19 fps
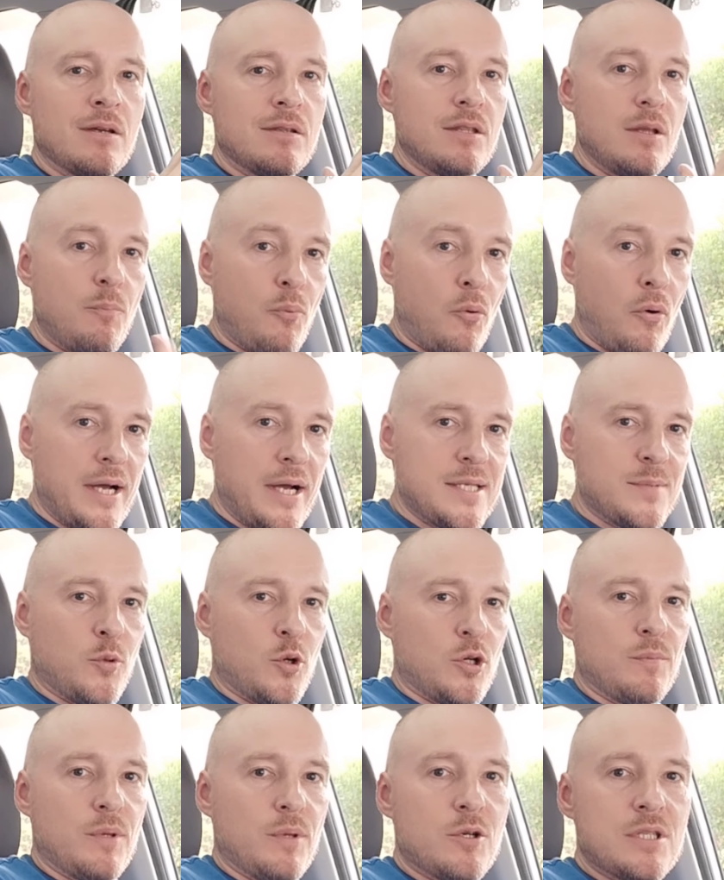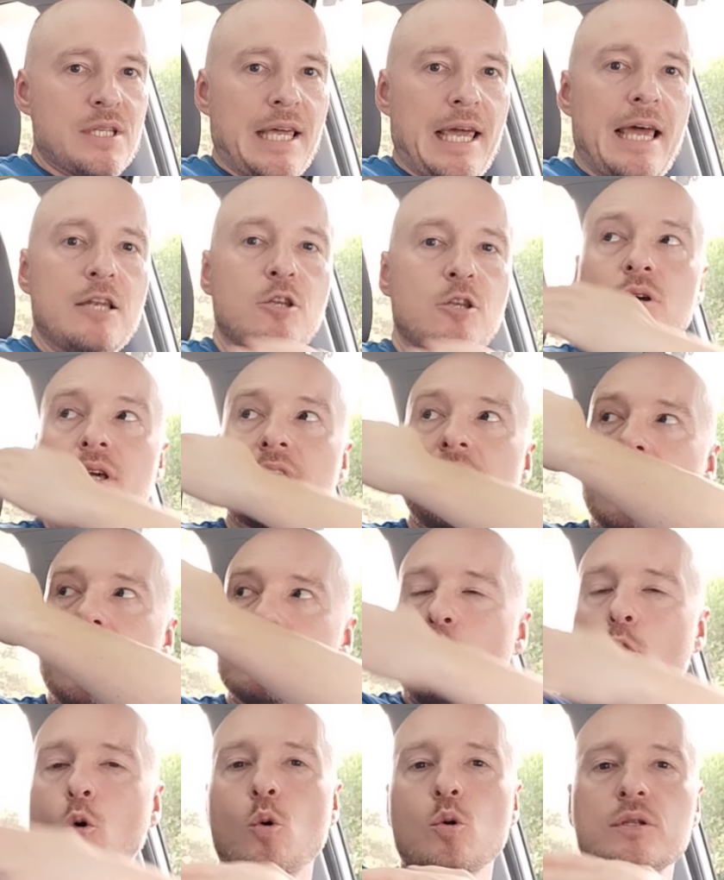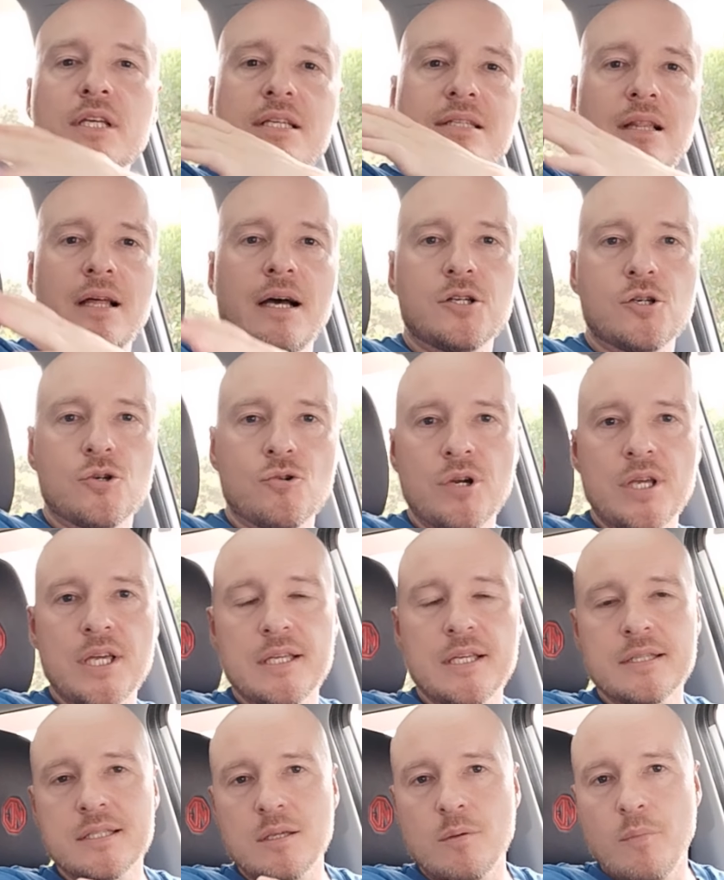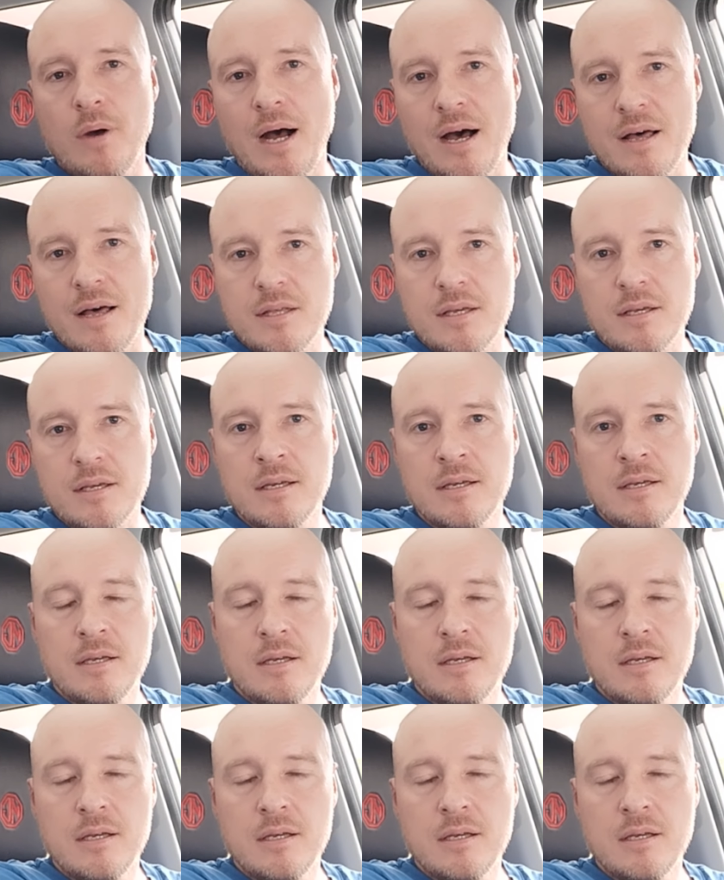the price point, because can you get all this luxury in some other